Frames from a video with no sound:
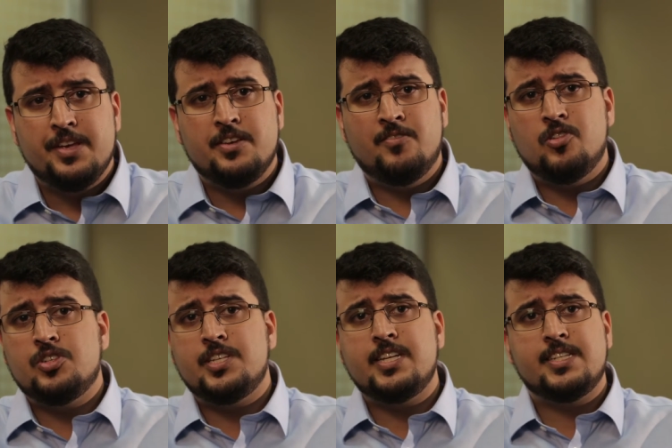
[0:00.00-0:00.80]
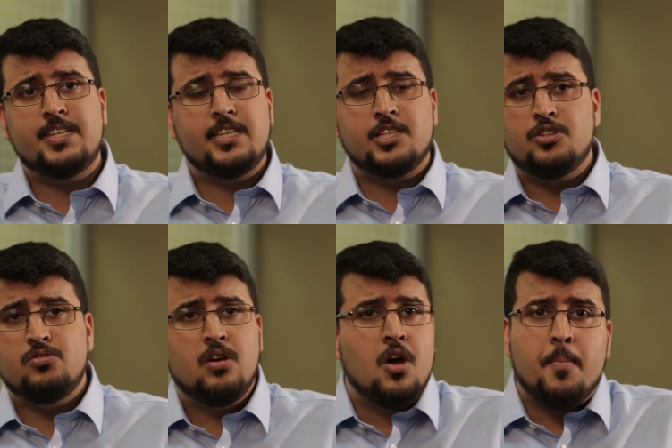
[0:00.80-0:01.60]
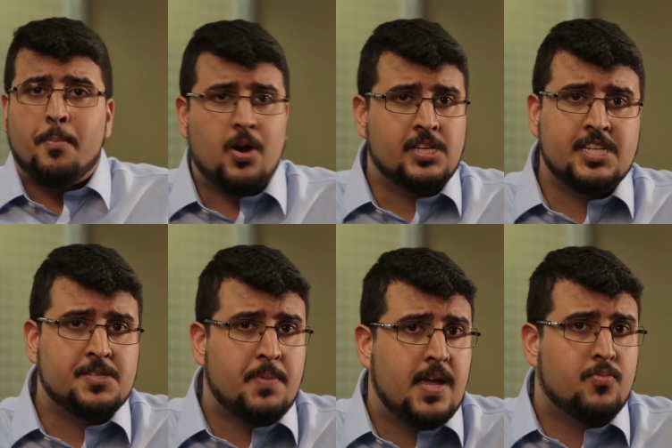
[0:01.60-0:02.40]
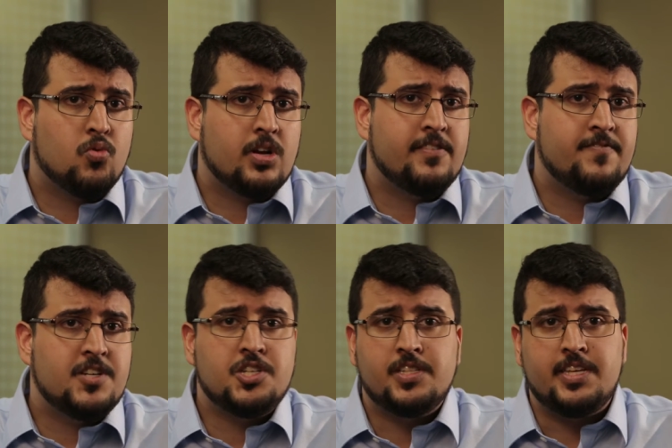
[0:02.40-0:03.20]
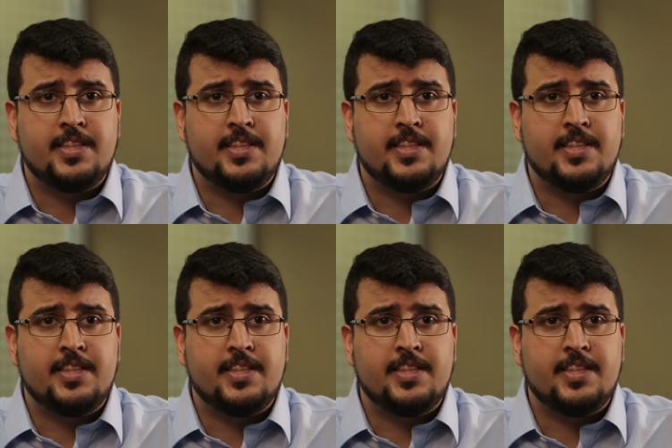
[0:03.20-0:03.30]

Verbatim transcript: universities need to process paperwork efficiently,